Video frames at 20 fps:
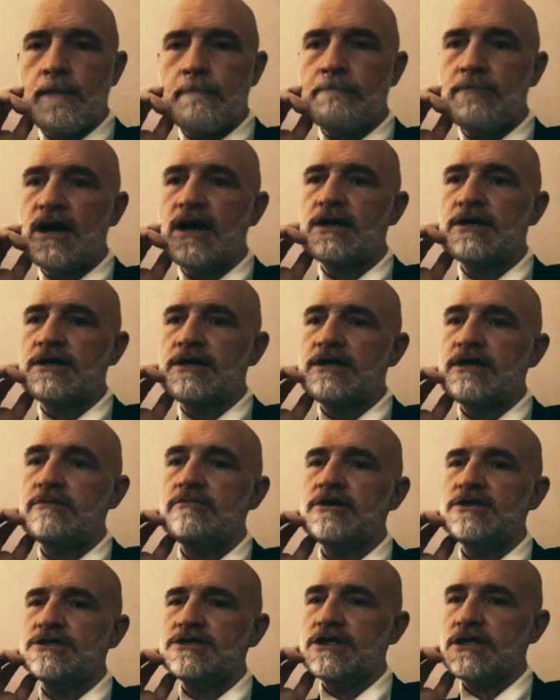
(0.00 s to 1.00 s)
body
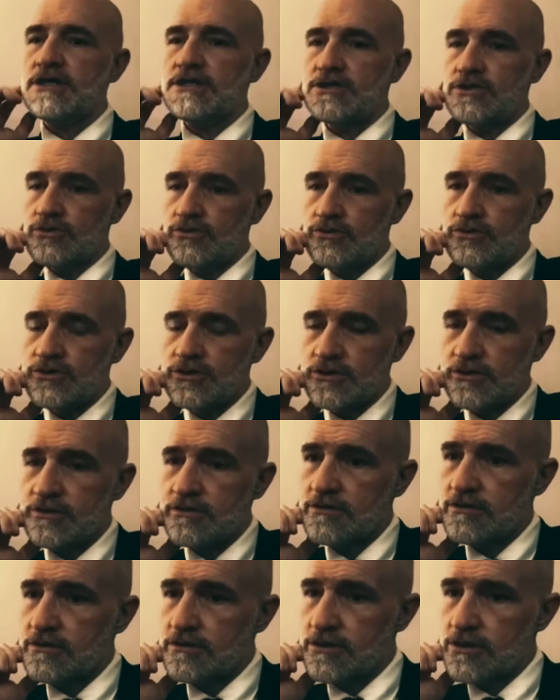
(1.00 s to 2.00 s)
image issues,
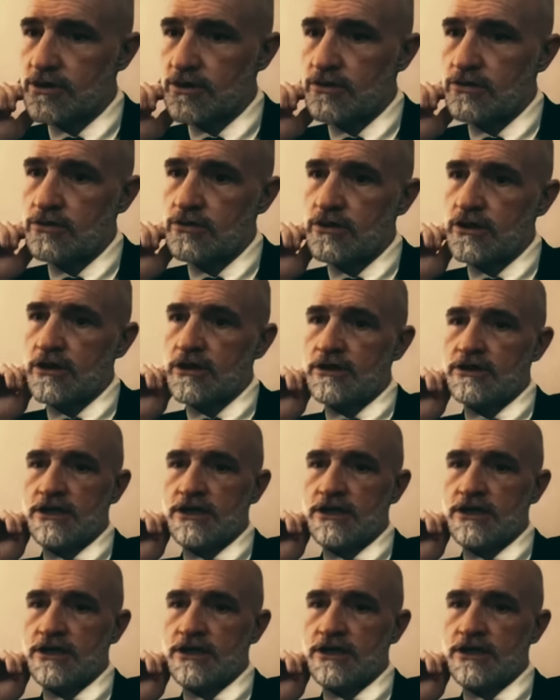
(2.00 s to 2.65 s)
you know,